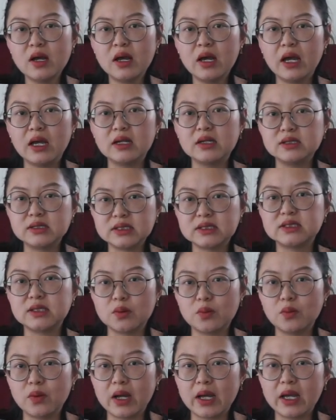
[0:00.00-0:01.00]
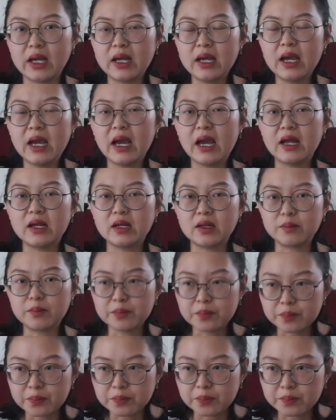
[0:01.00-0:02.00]
in a decent way and a
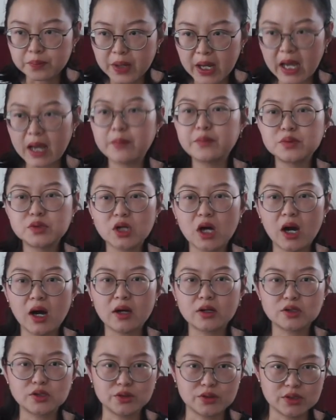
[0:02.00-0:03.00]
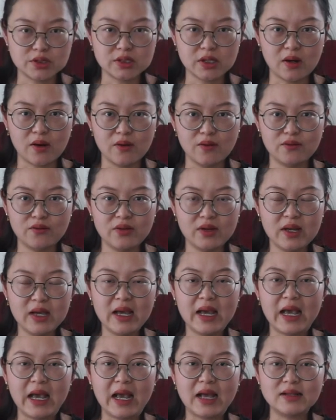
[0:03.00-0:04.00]
pep talk to yourself
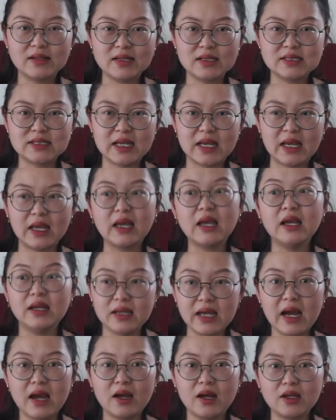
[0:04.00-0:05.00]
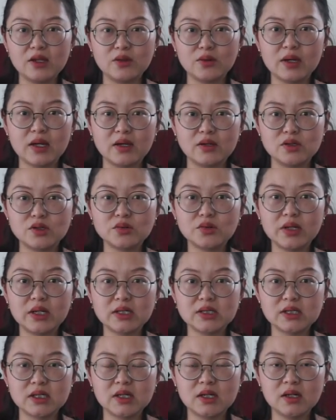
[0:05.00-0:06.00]
and say, yeah, you can do it.